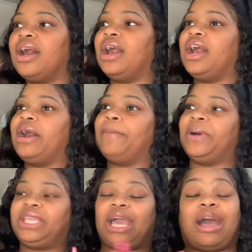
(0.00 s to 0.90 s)

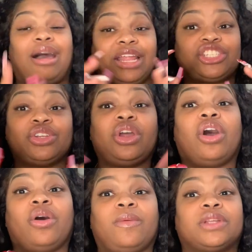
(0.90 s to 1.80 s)
But yeah, I'll let you know.
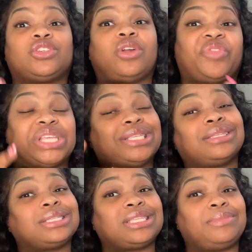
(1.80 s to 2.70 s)
I'll let you know if they
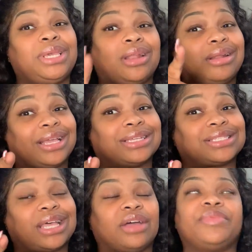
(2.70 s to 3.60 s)
sent it to me and all that good
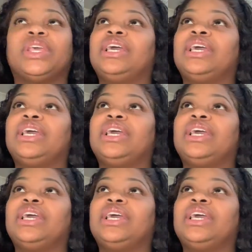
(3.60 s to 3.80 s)
stuff.